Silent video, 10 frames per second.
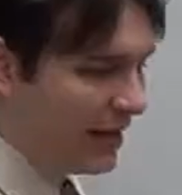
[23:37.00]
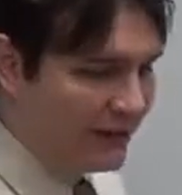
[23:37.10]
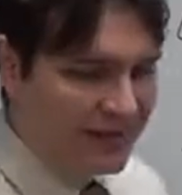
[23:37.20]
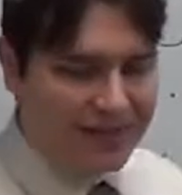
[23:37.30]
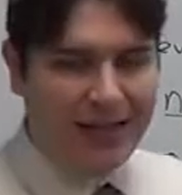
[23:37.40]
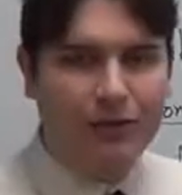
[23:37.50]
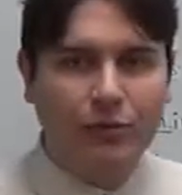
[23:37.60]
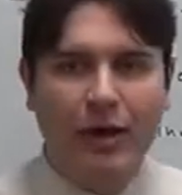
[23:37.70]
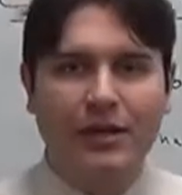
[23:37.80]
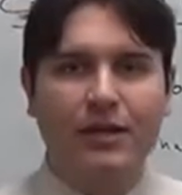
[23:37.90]
to have a scale
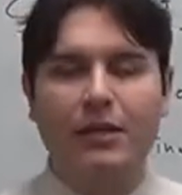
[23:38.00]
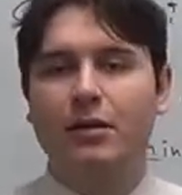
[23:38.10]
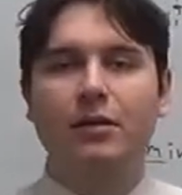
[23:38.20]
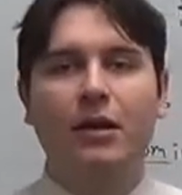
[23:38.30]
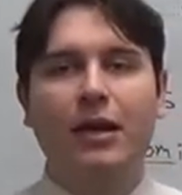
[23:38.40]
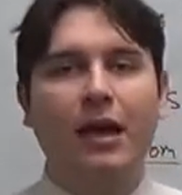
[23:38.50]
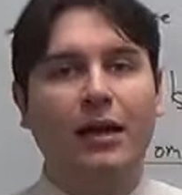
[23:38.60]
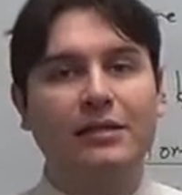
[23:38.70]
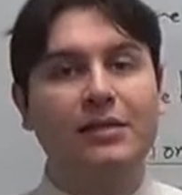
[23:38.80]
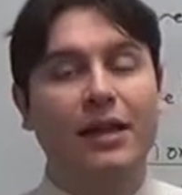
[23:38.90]
right here, and
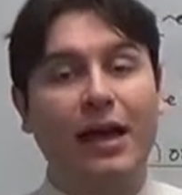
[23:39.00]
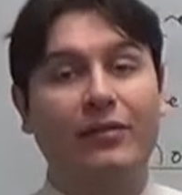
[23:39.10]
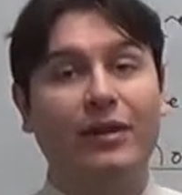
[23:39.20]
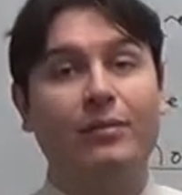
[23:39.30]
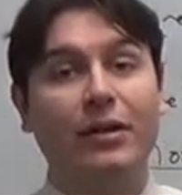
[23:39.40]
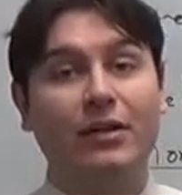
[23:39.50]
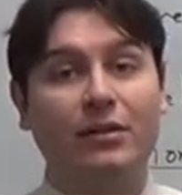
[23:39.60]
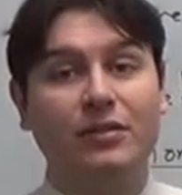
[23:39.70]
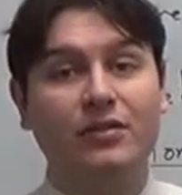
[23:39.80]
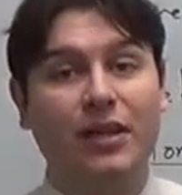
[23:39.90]
I didn't have anybody
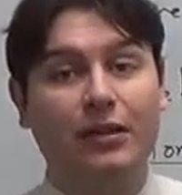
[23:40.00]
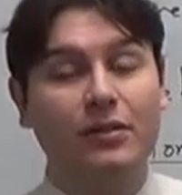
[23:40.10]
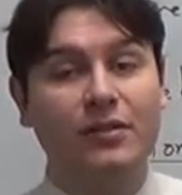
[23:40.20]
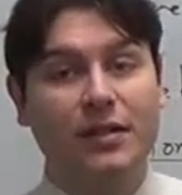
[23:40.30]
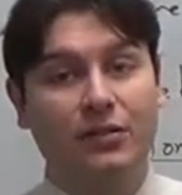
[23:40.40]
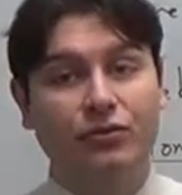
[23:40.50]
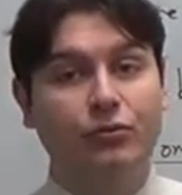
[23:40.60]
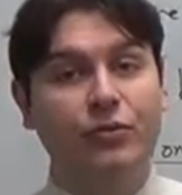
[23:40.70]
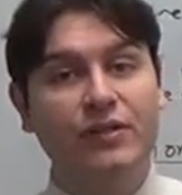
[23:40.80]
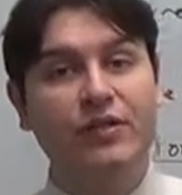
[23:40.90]
on the scale
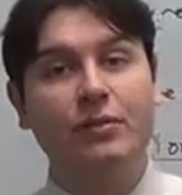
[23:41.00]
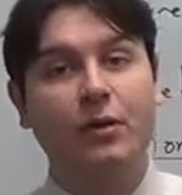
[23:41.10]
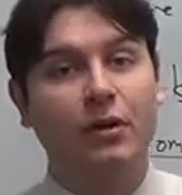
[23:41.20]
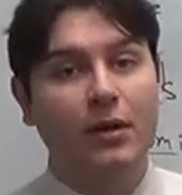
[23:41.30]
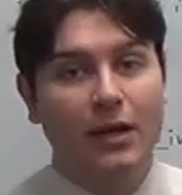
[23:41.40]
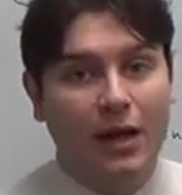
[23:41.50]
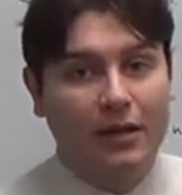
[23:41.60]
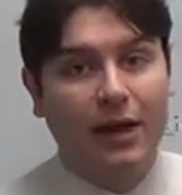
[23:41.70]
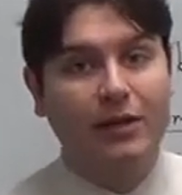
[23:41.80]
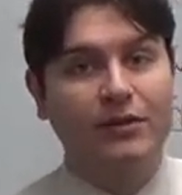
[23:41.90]
should read 0. And
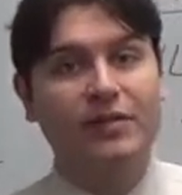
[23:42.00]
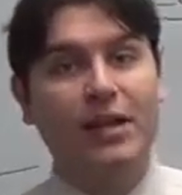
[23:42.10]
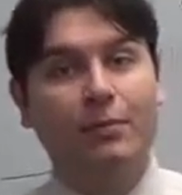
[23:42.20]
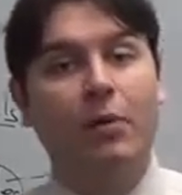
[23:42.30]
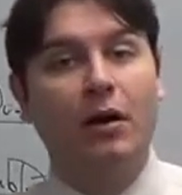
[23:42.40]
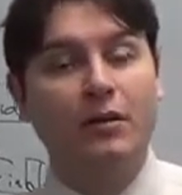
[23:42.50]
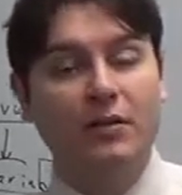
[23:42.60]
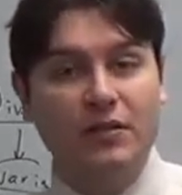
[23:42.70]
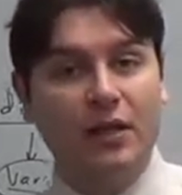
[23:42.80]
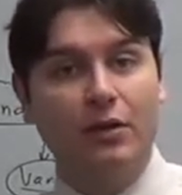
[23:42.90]
then I could step on it, and
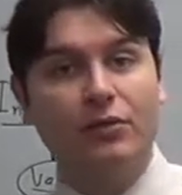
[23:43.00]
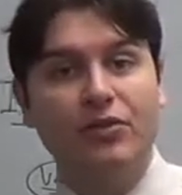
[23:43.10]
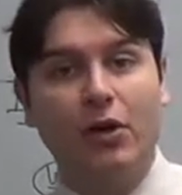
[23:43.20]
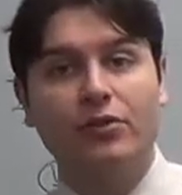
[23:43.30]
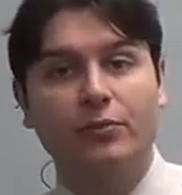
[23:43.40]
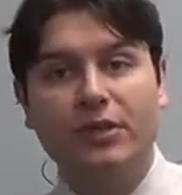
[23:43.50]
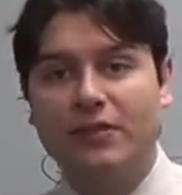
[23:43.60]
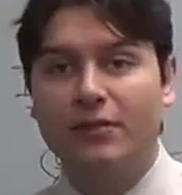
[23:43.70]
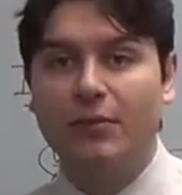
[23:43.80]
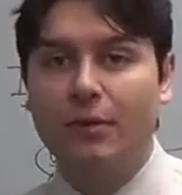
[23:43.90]
the scale would start to read
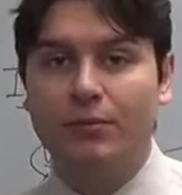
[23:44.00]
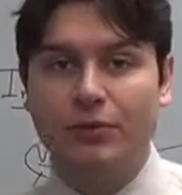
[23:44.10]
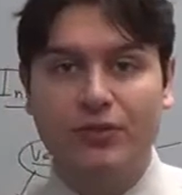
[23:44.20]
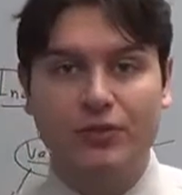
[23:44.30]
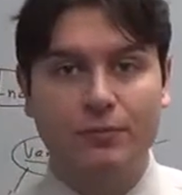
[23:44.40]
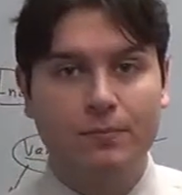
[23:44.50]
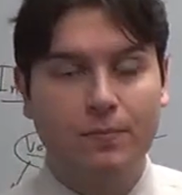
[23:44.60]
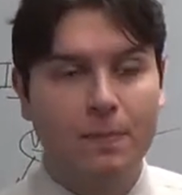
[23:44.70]
some numbers.